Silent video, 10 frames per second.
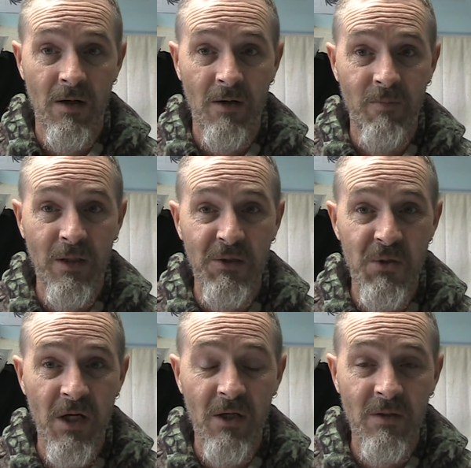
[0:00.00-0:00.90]
I've been in
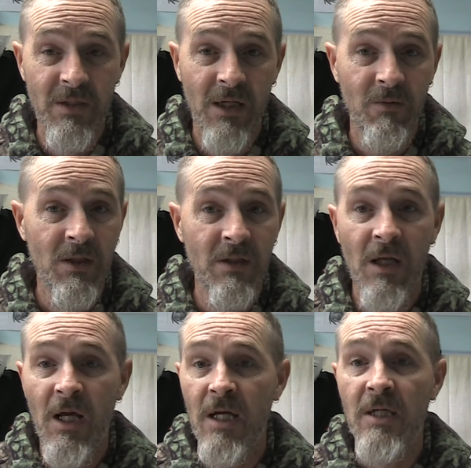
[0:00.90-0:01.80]
direct contact with
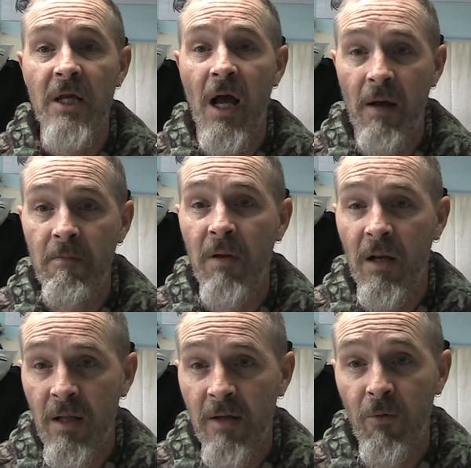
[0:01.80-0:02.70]
is
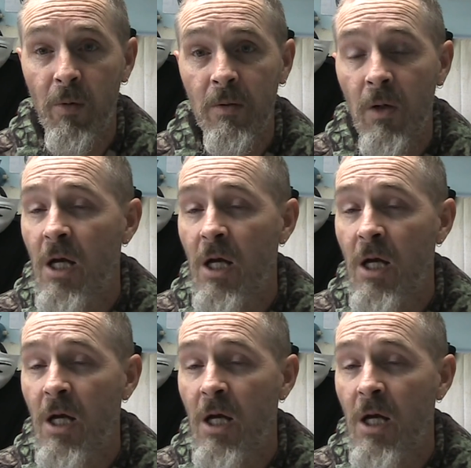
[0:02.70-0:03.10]
unbelievable.